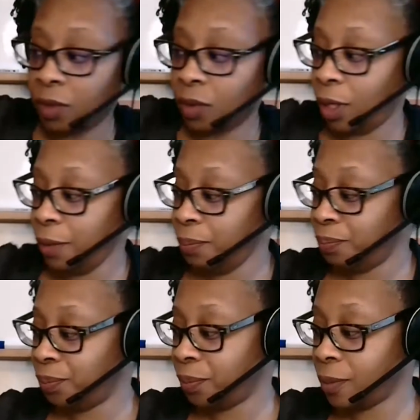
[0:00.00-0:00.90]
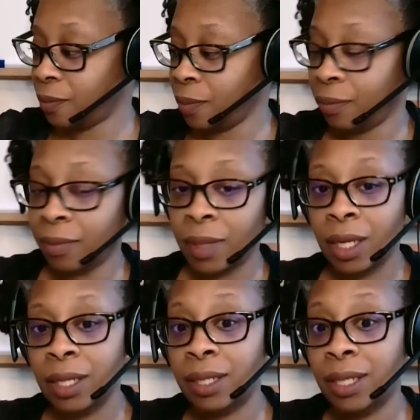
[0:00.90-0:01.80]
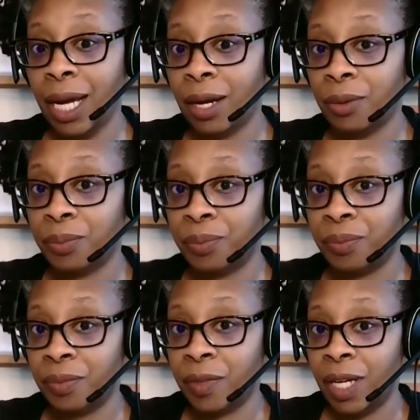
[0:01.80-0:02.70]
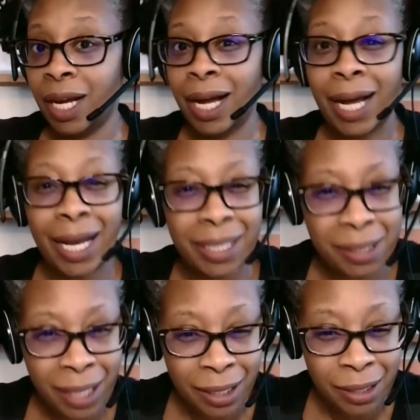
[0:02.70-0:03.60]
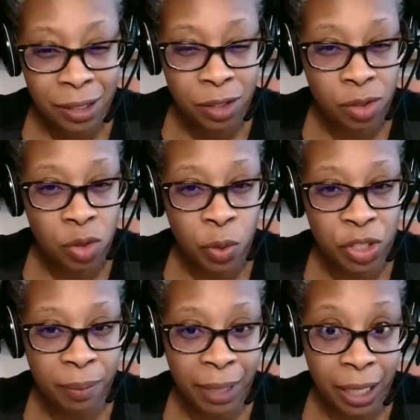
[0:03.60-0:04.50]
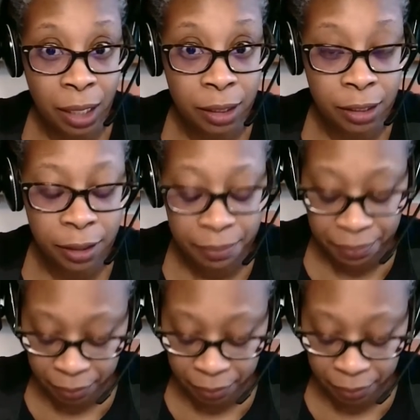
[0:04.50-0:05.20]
Okay. Now, I decided to switch up my colors.